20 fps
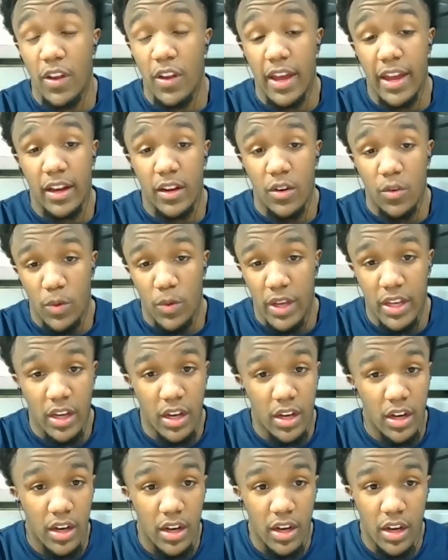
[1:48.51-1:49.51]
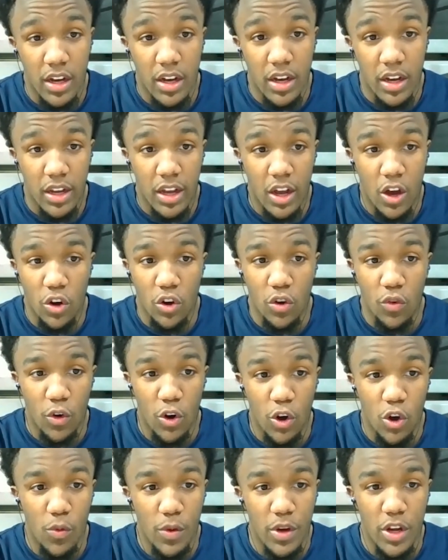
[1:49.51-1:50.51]
like we on the
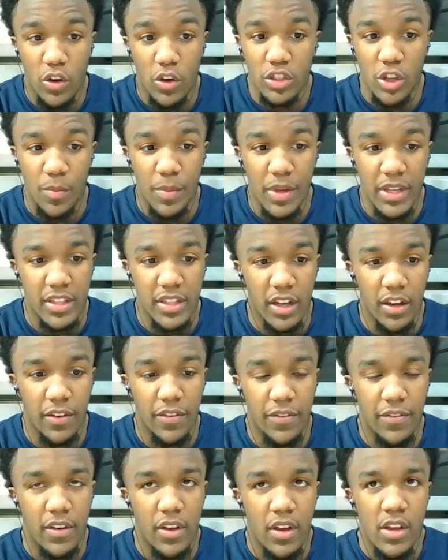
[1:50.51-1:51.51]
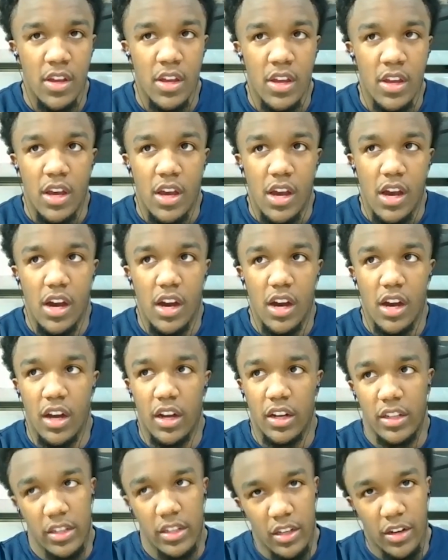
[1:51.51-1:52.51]
road, we know it's going to be tough,
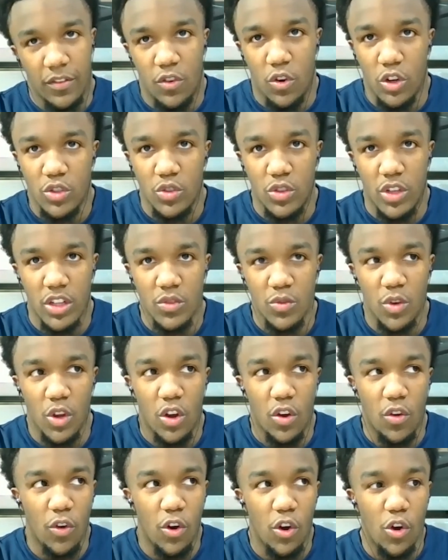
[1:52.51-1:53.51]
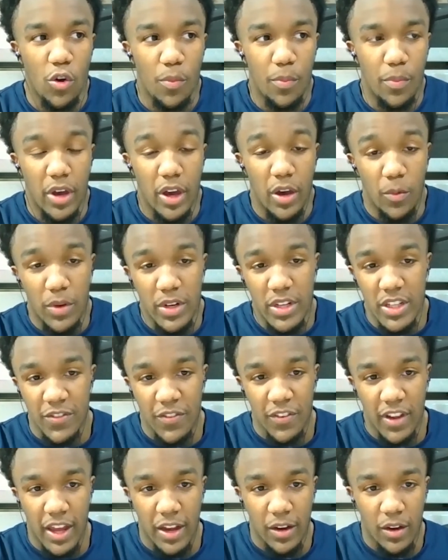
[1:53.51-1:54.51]
of course, because we're on the road, but we just
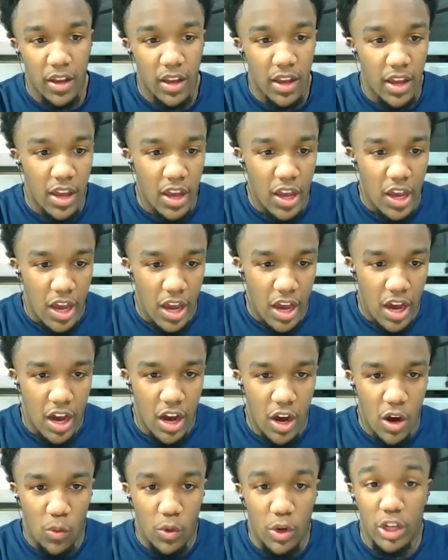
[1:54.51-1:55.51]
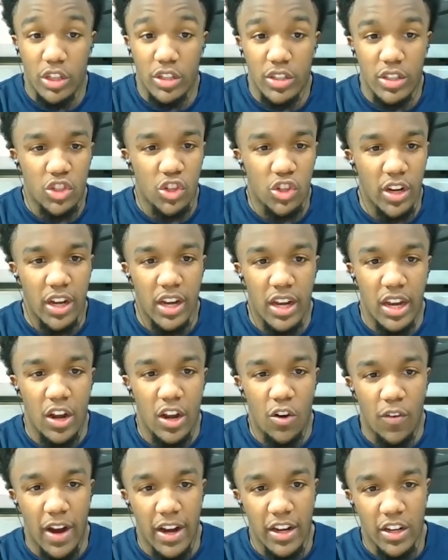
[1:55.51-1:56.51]
feel like we're trending in the
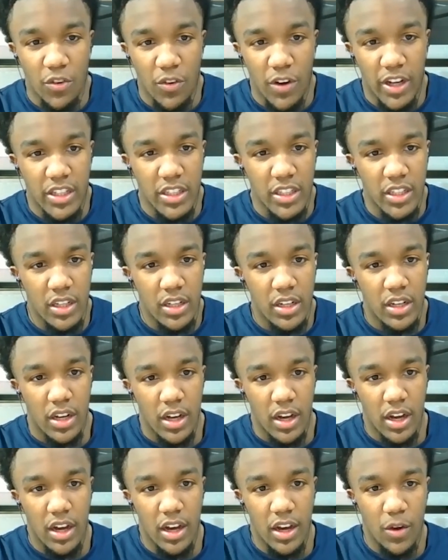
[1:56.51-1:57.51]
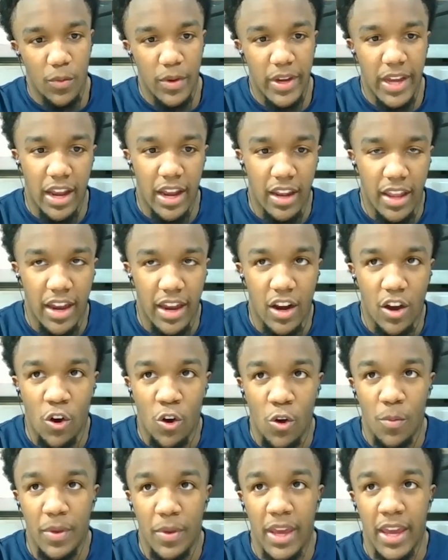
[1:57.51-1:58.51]
right direction. We got a lot of
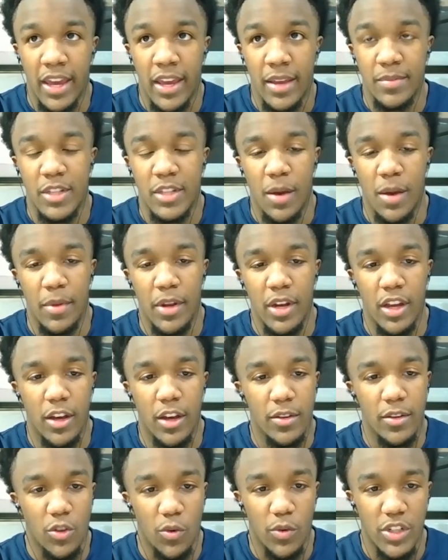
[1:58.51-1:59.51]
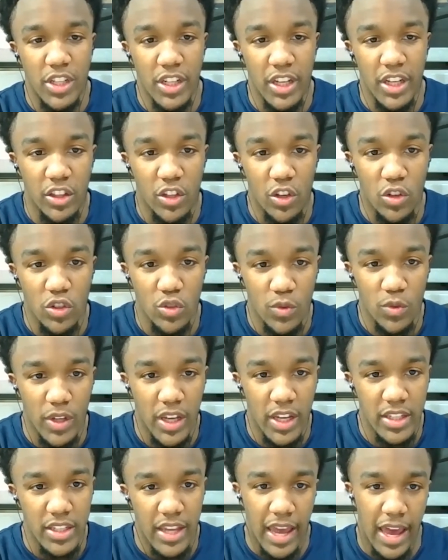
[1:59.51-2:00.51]
home games coming up, so we should get those
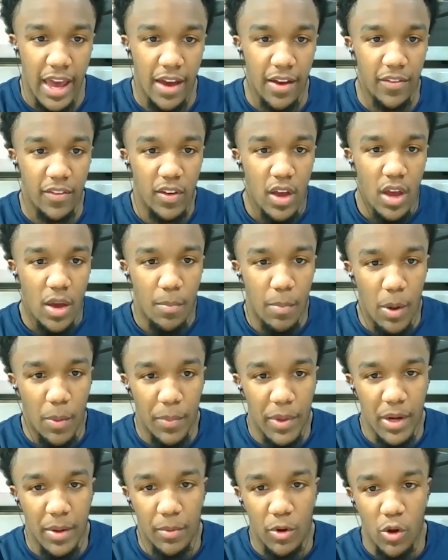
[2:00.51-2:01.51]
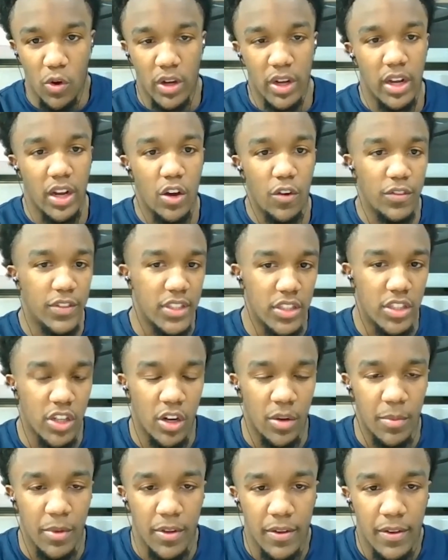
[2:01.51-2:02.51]
wins and have momentum going in the OVC
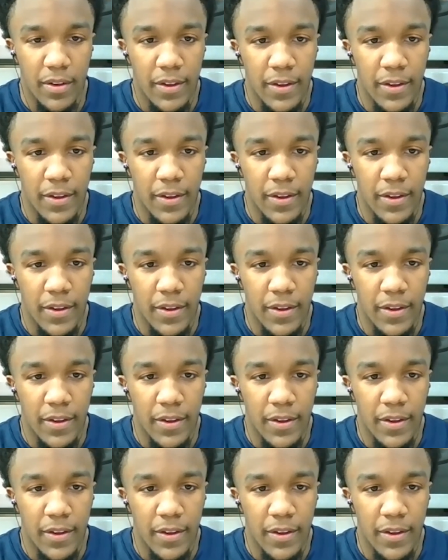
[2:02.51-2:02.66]
tournament.